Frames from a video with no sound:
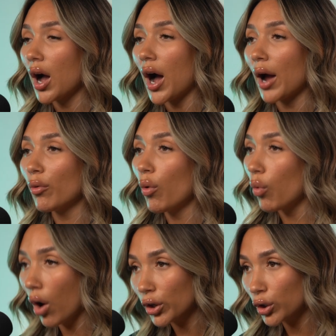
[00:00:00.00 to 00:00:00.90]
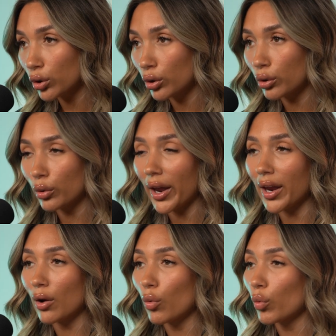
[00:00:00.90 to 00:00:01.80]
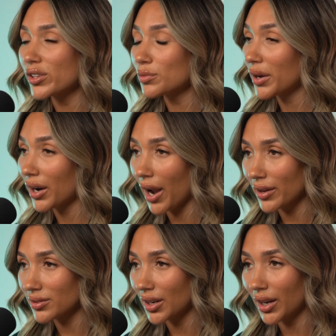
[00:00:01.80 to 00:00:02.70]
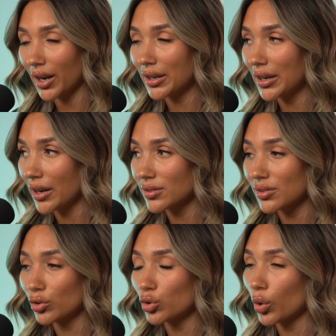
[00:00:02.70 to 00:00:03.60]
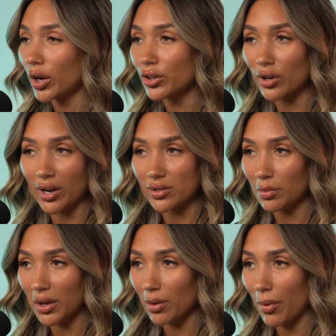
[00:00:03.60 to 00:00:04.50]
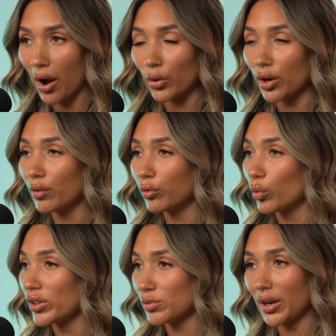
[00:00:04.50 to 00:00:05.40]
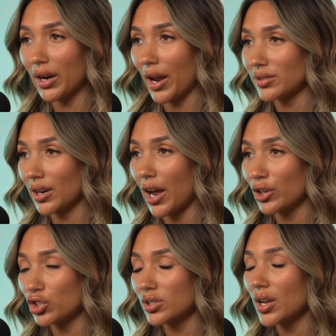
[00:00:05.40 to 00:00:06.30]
I will walk you through a Wispy Classic, and yes, don't underestimate the power of Wispy Classic lashes.